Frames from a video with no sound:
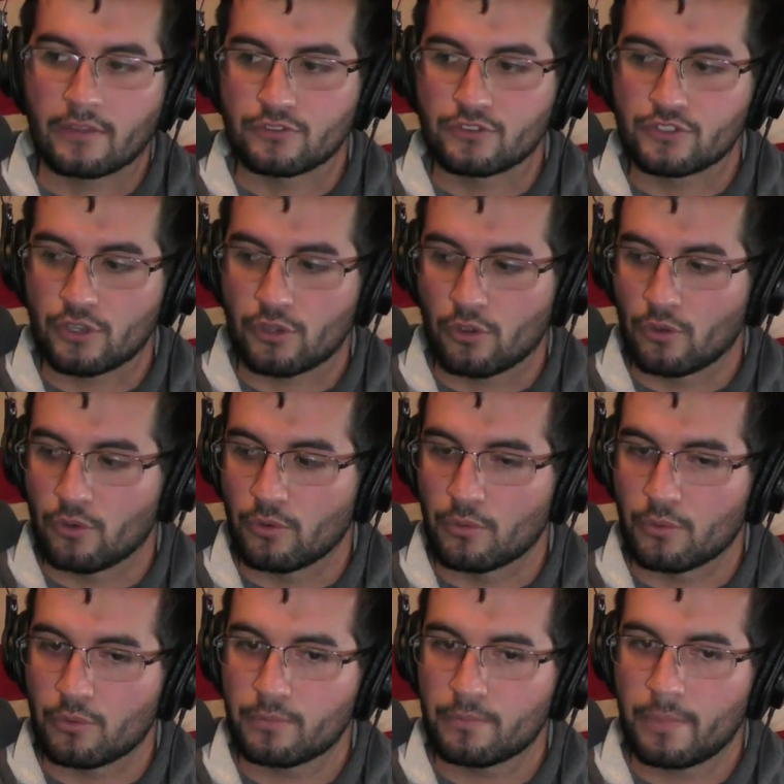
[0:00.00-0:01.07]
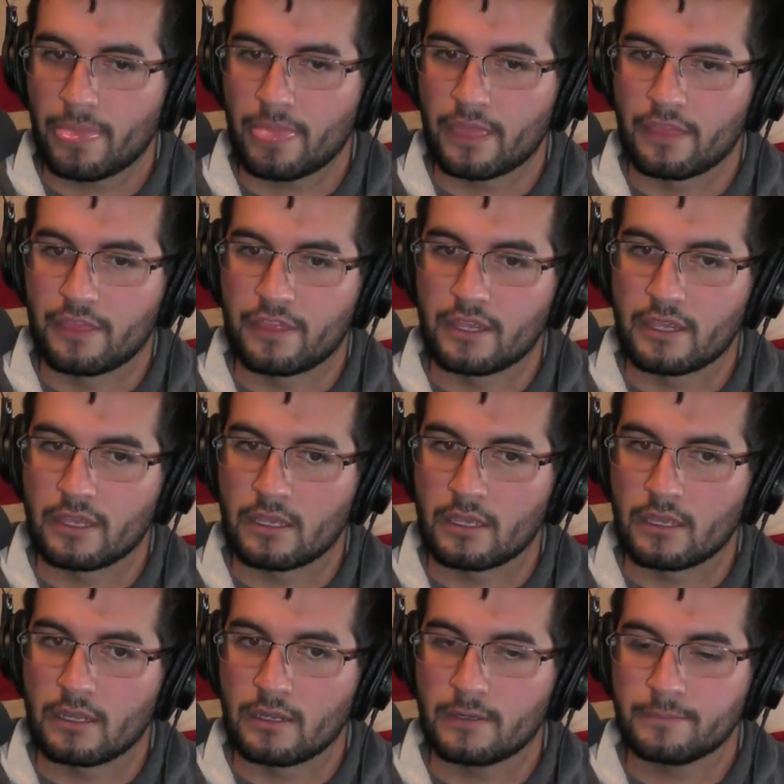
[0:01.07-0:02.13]
And so
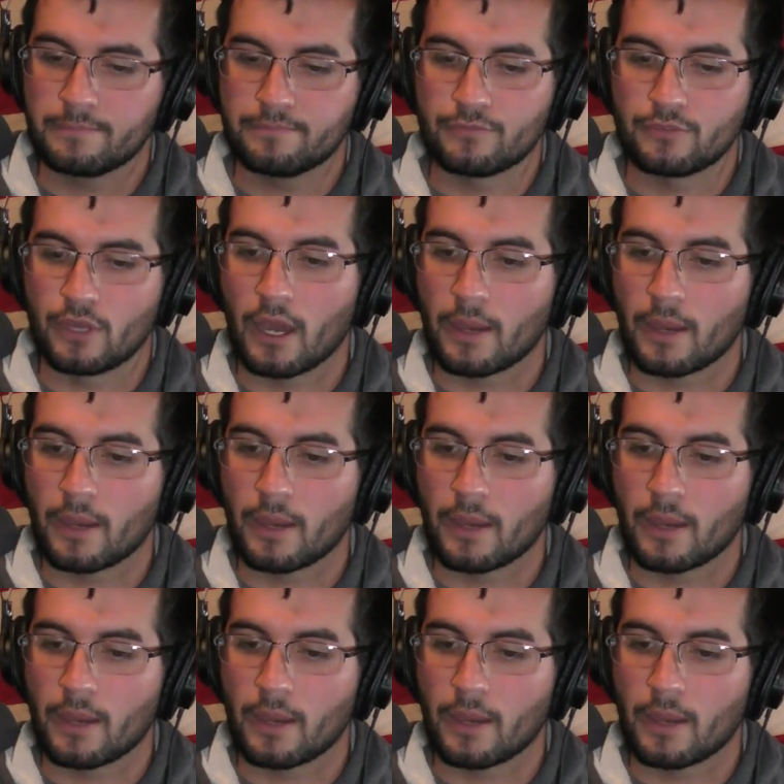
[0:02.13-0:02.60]
the